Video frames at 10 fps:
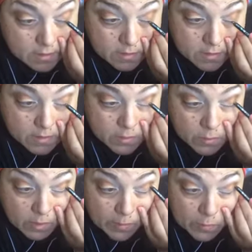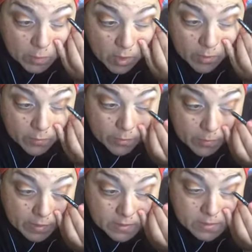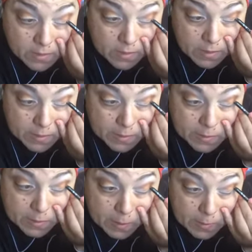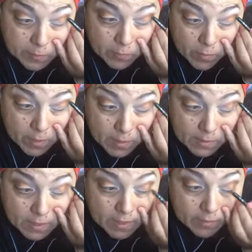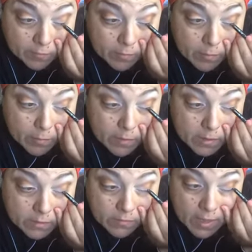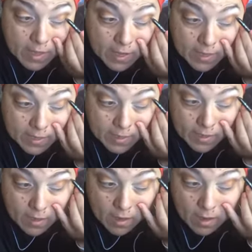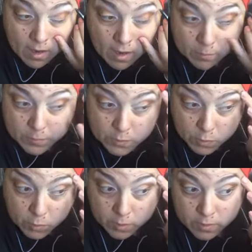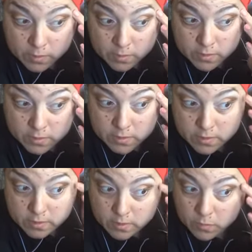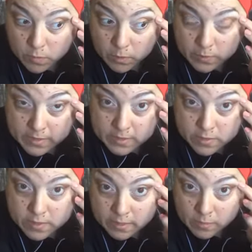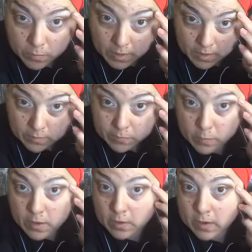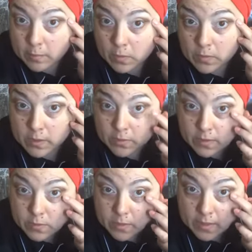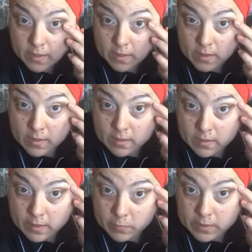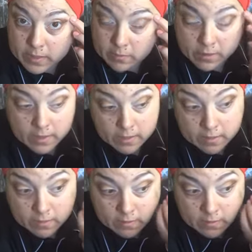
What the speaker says: So when I'm drawing with the pencil, I just kind of draw a line from the middle of the eye up towards where it would intersect the brow. If the brow kept going down this way, the line would hit it right here.